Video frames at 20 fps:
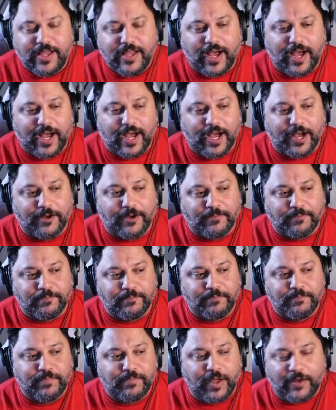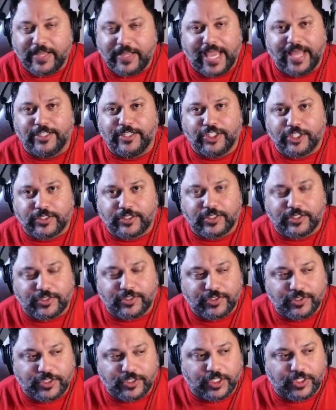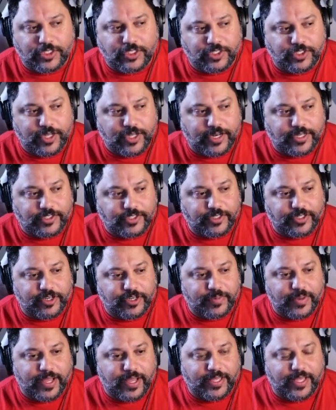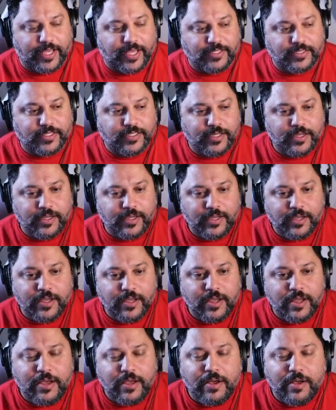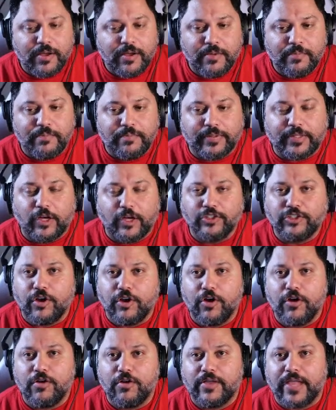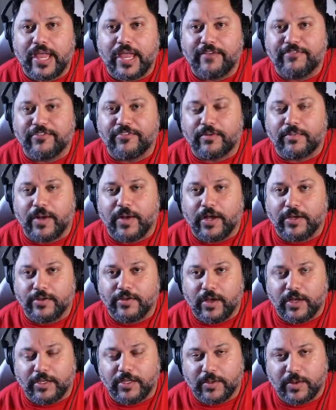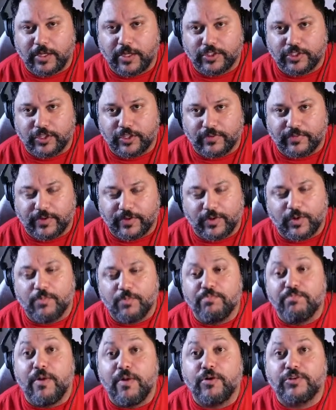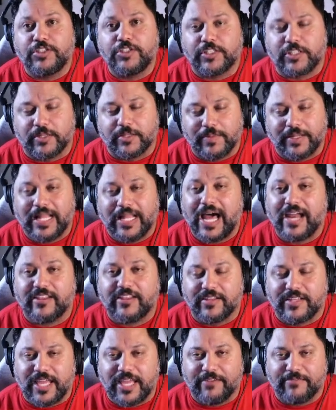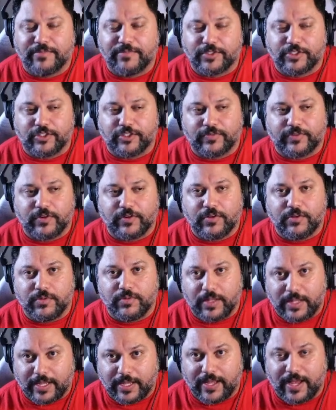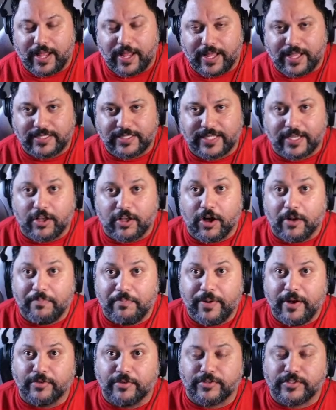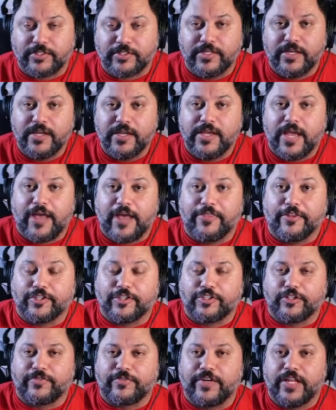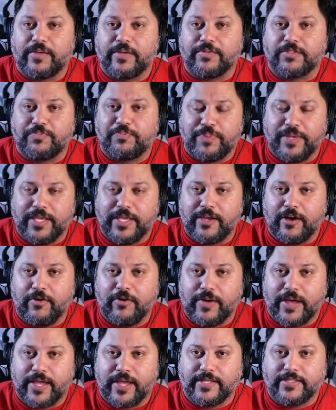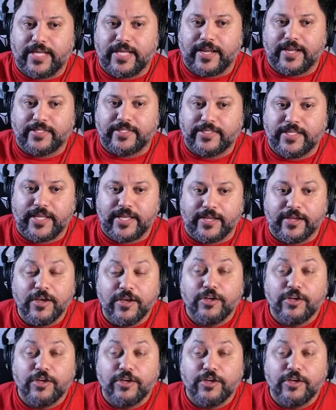Again, just to try to trigger me, I guess. But those all came from a server. Most of them, a lot of them came from a server, like I said, called Post, and their server name was poa.st.